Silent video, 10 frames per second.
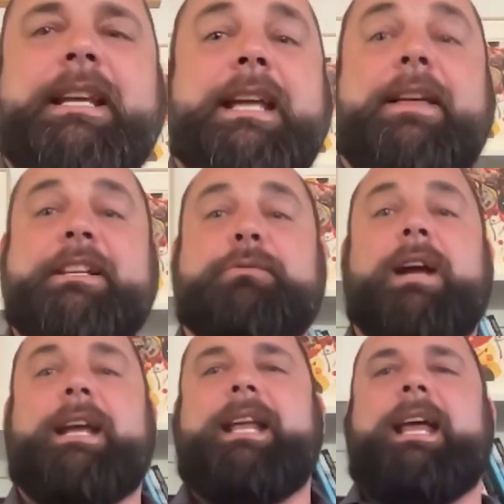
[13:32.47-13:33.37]
Yeah, that's
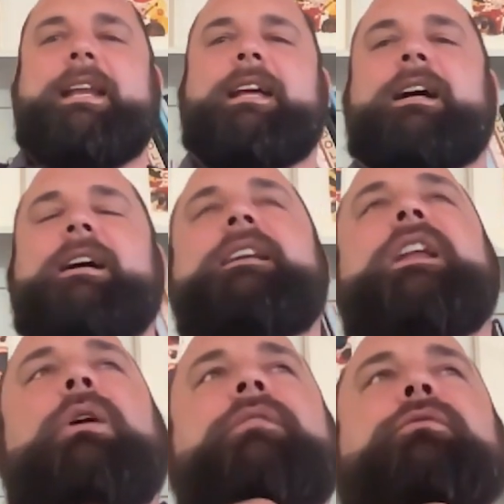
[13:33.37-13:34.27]
right. And,
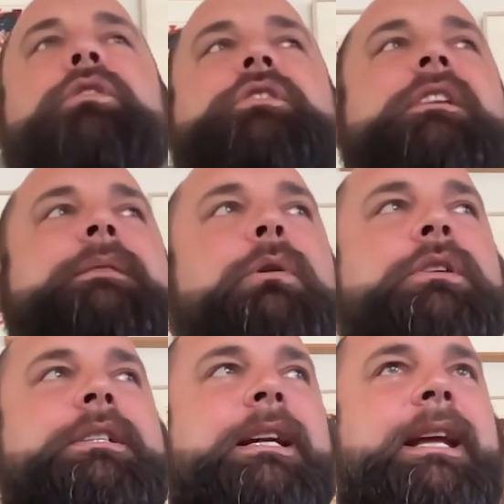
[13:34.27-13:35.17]
unfortunately,
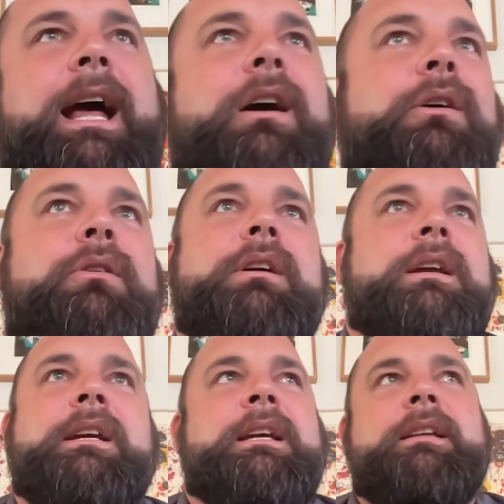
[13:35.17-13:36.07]
most cacao,
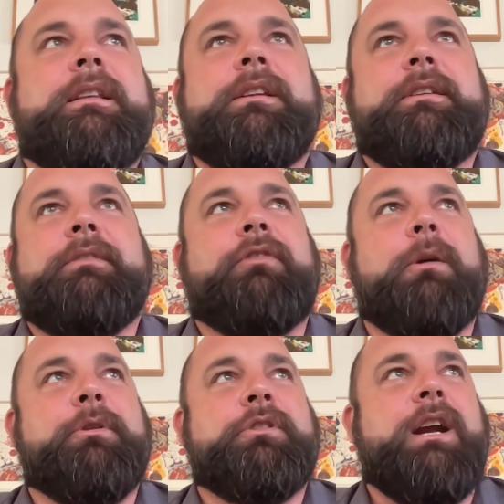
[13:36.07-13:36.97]
the
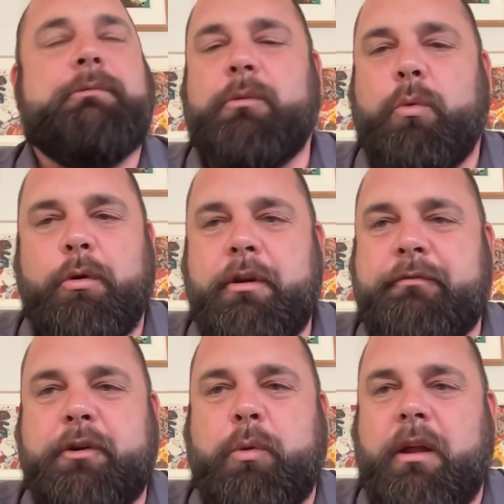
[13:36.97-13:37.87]
farmers are not rewarded
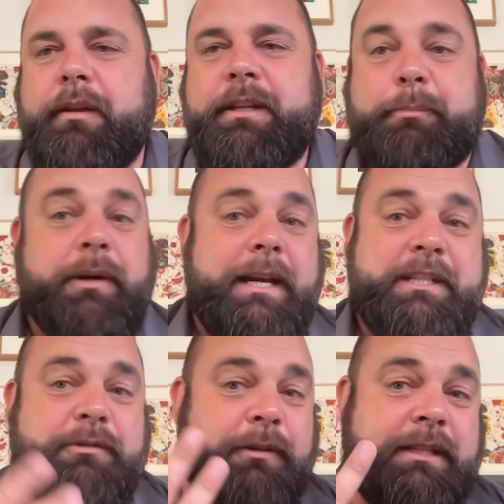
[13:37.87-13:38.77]
for quality. The
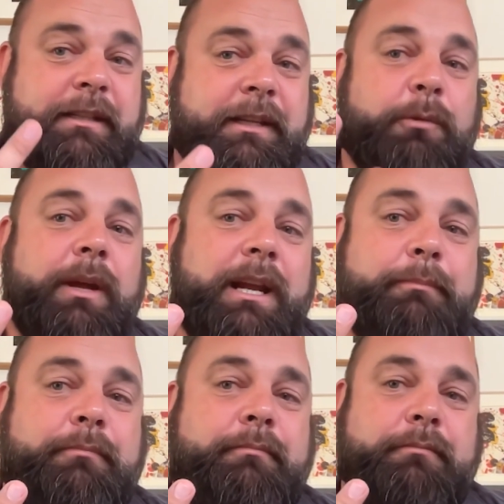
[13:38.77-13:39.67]
price recently went
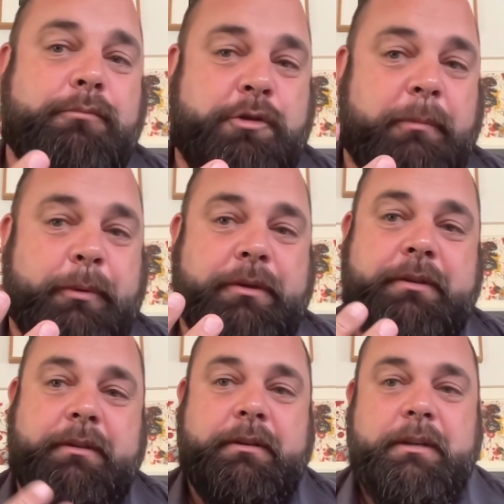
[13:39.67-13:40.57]
up,
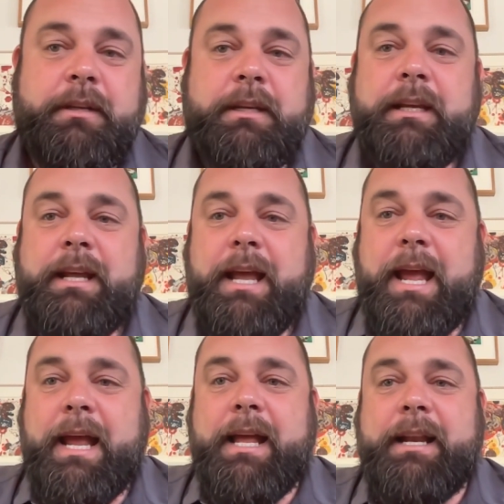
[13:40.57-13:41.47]
tripled.
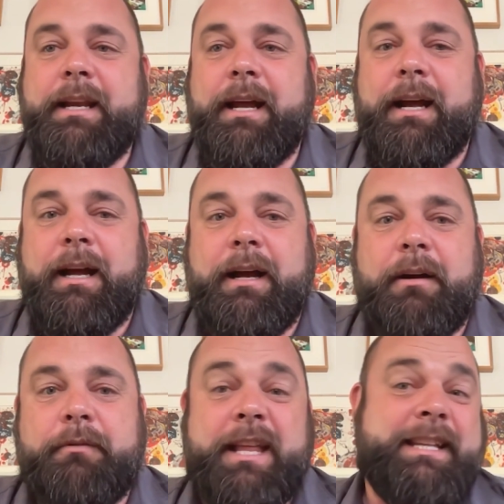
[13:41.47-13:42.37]
And
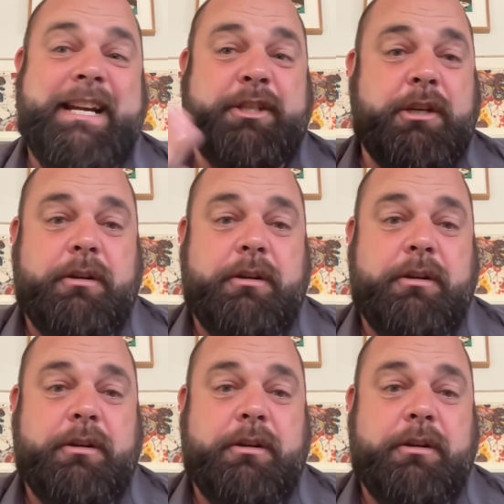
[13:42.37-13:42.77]
that's actually...